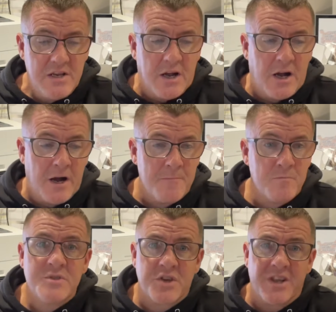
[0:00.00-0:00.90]

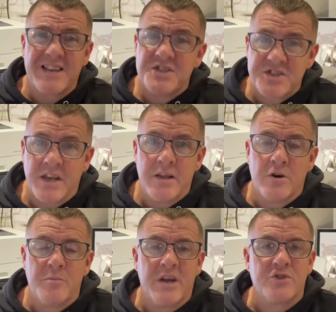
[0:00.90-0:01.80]
so they can see a
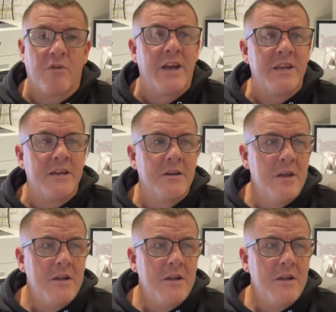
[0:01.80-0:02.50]
little bit of training,